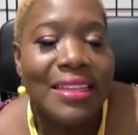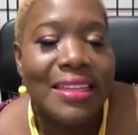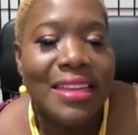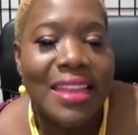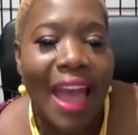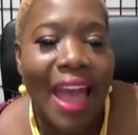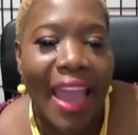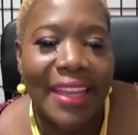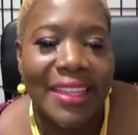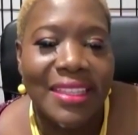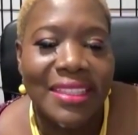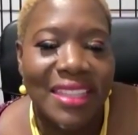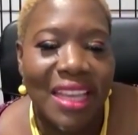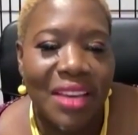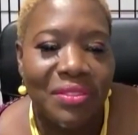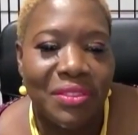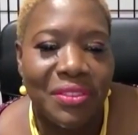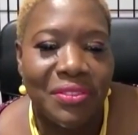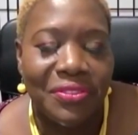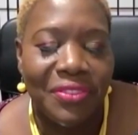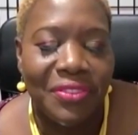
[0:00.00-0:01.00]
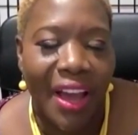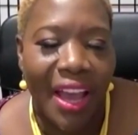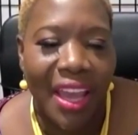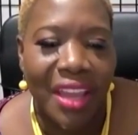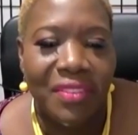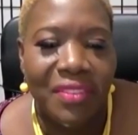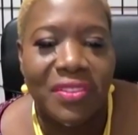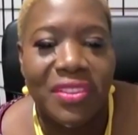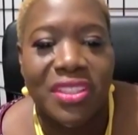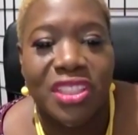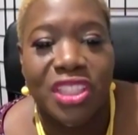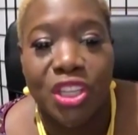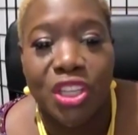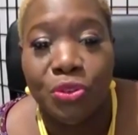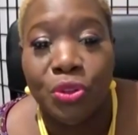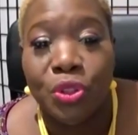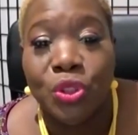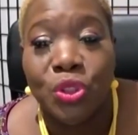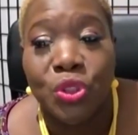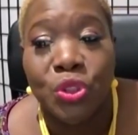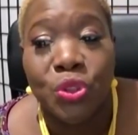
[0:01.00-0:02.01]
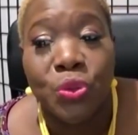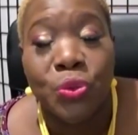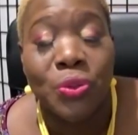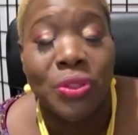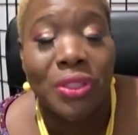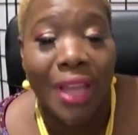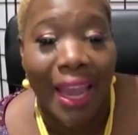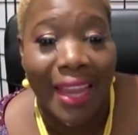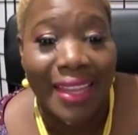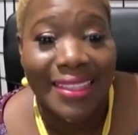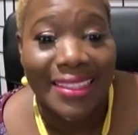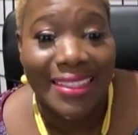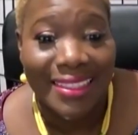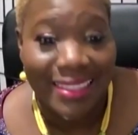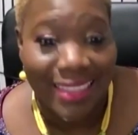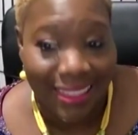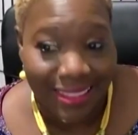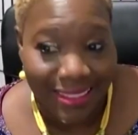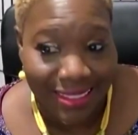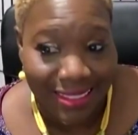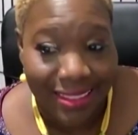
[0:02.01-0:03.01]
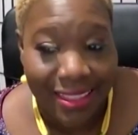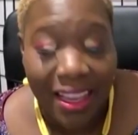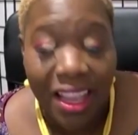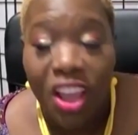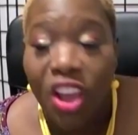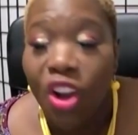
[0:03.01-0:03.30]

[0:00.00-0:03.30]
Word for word: 9750296